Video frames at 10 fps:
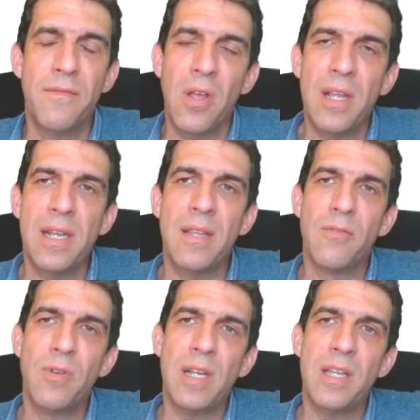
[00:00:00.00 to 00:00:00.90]
Finally,
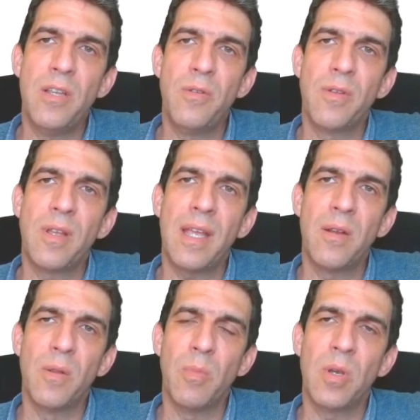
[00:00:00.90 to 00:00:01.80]
the really new
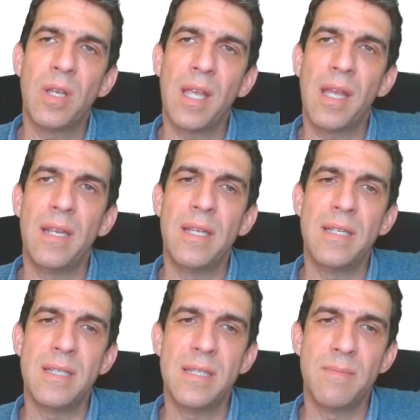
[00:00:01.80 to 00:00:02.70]
kid on the block again
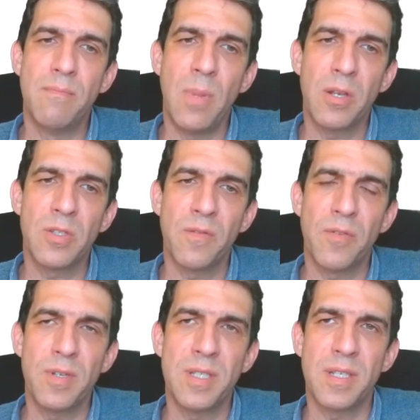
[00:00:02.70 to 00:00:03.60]
is this Microsoft
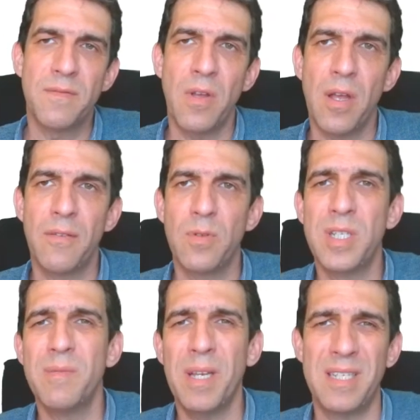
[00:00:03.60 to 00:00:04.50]
365,
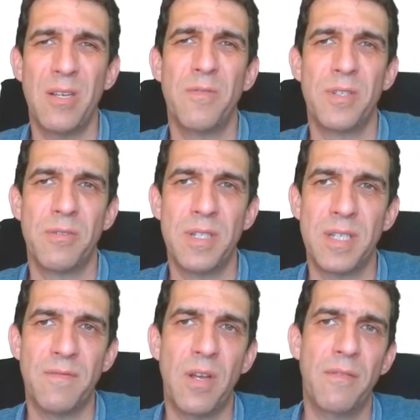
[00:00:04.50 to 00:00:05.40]
which is basically Office
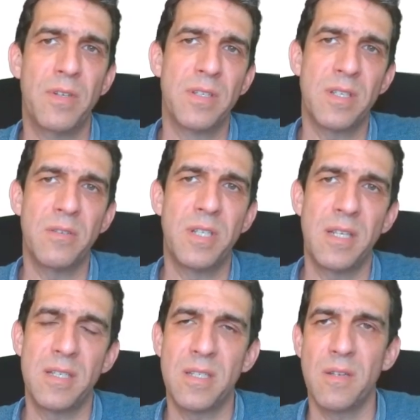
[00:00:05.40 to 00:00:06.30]
365 and
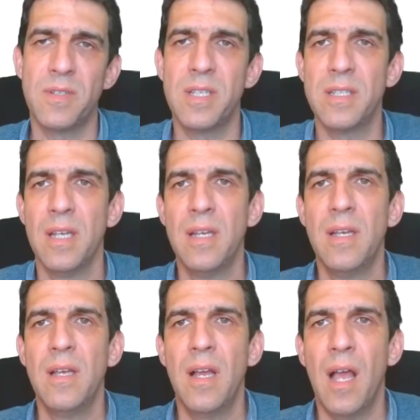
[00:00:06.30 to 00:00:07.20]
associated services.
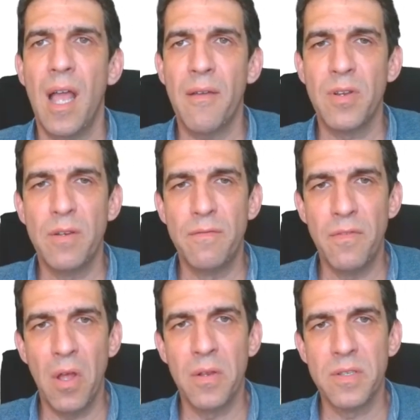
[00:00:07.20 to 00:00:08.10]
I have an
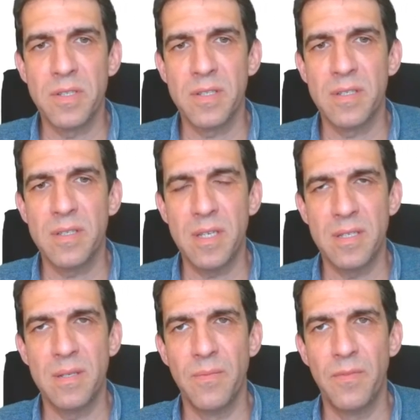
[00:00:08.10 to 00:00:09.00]
advanced
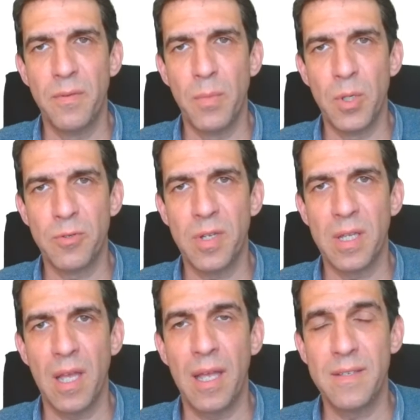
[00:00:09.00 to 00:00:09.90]
system for
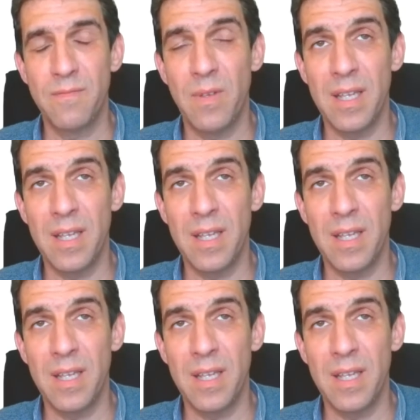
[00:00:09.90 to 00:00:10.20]
monitoring that.